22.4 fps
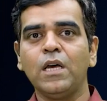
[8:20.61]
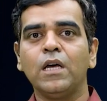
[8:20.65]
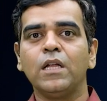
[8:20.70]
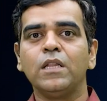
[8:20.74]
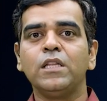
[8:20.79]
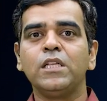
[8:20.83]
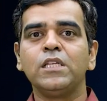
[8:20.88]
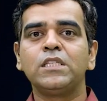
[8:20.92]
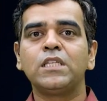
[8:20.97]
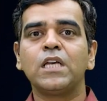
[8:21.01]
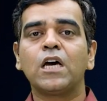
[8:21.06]

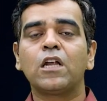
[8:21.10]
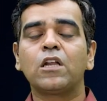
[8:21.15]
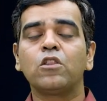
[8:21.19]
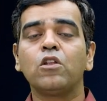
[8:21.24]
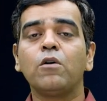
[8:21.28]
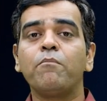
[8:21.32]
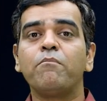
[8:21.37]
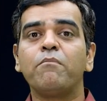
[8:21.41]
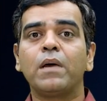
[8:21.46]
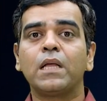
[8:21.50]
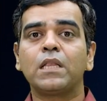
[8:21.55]
these are
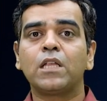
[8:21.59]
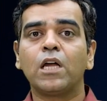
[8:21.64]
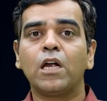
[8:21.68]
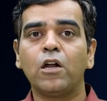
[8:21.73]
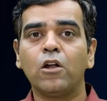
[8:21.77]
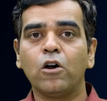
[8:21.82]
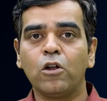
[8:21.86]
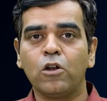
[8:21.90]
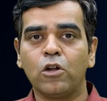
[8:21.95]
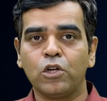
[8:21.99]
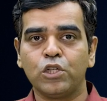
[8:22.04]
the
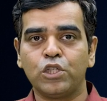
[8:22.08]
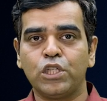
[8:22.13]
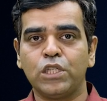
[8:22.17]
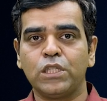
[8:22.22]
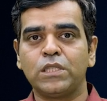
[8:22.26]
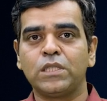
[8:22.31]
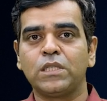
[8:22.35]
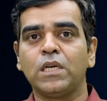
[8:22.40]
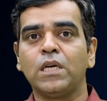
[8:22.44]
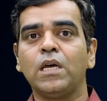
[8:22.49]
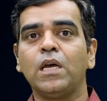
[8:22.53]

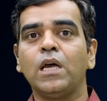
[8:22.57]
methodologies.